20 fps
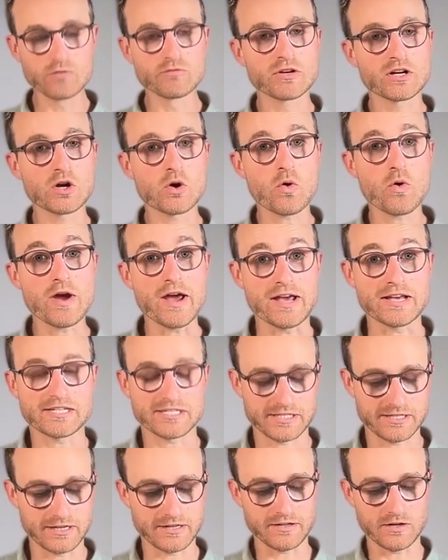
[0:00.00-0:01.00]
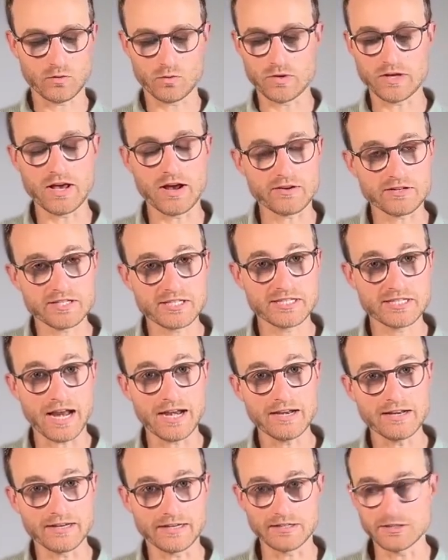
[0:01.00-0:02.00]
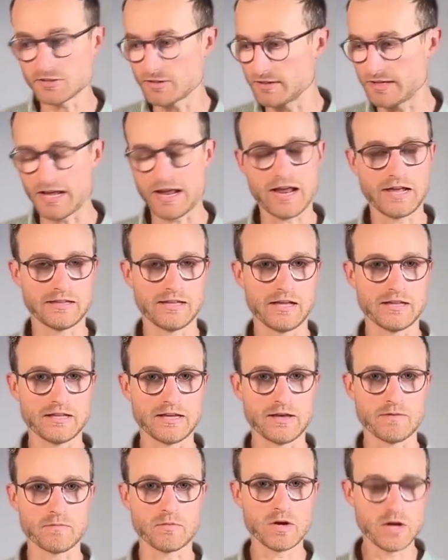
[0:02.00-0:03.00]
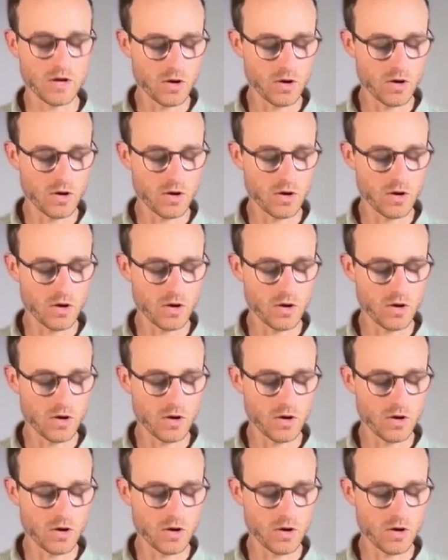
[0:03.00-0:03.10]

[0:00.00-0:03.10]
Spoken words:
request that we are sending to the LLM.